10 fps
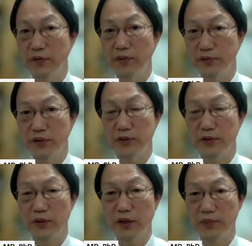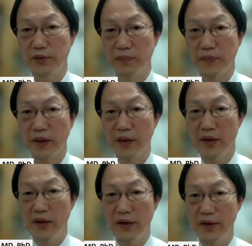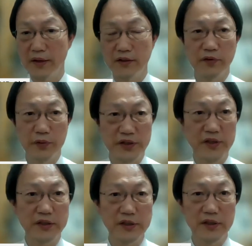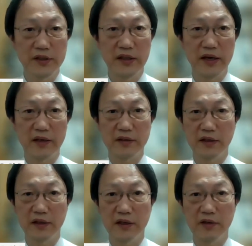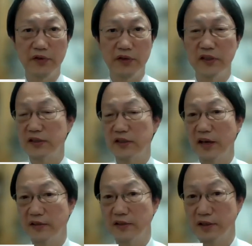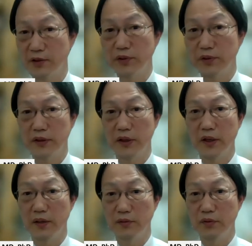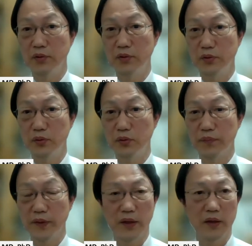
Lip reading: perform gene therapy, it's very clear that if it is necessary to